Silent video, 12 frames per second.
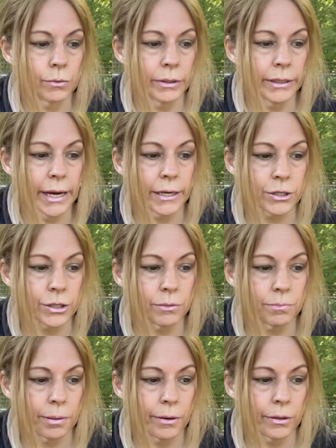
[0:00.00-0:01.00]
what the Ashton
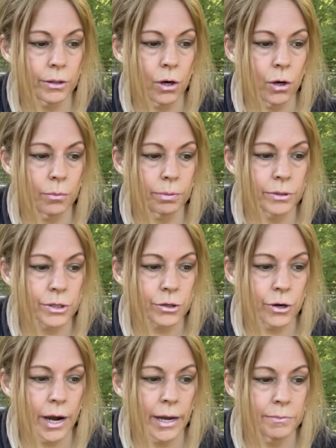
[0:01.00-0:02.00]
protocol
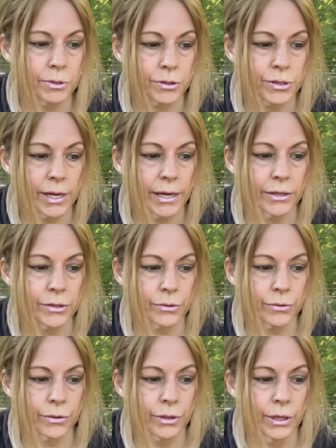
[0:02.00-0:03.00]
prescribes or says
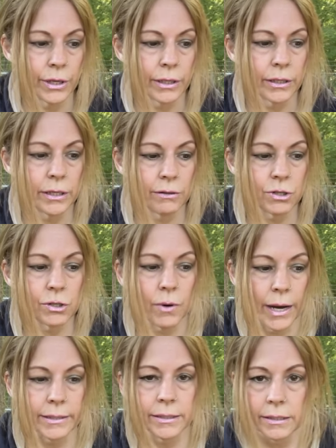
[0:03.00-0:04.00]
or gives you
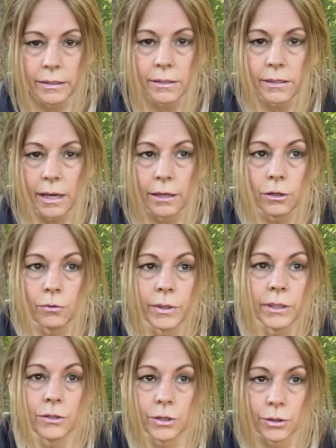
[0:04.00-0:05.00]
ideas that you
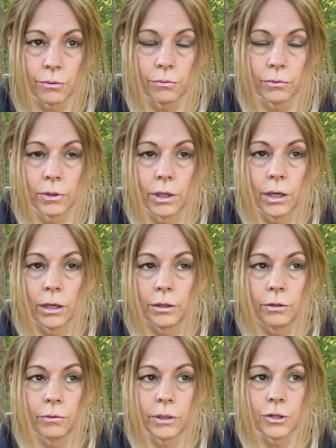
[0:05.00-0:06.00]
can do.
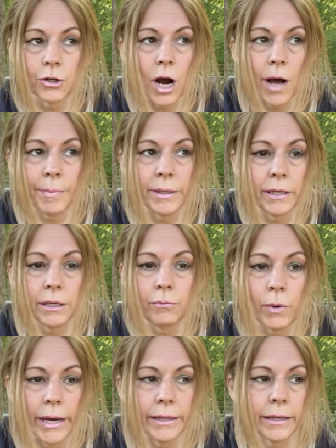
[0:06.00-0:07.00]
You can drop in any
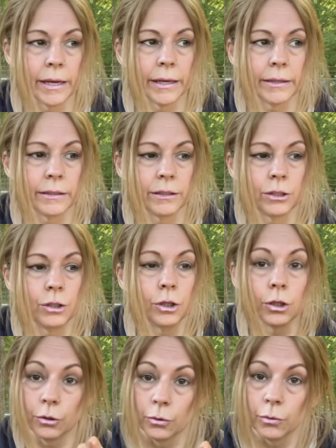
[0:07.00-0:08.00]
way that
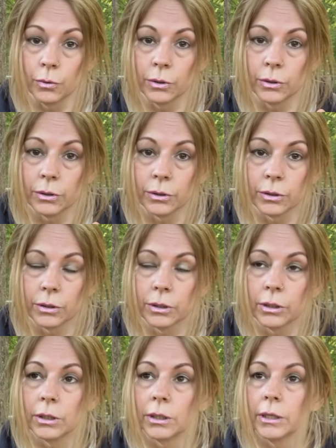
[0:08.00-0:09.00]
you
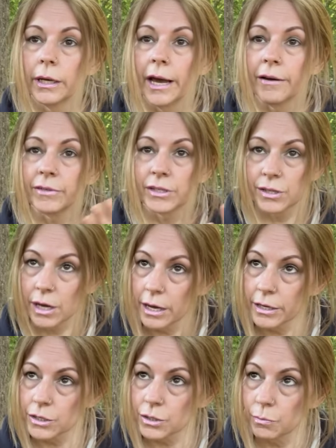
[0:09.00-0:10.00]
have
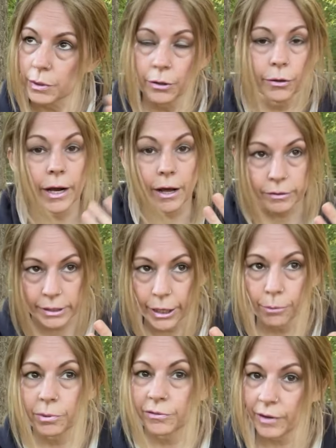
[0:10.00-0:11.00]
discussed with your
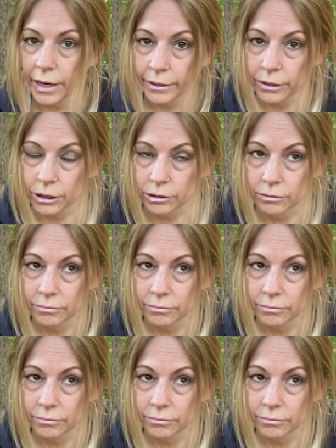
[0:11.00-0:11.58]
healthcare provider.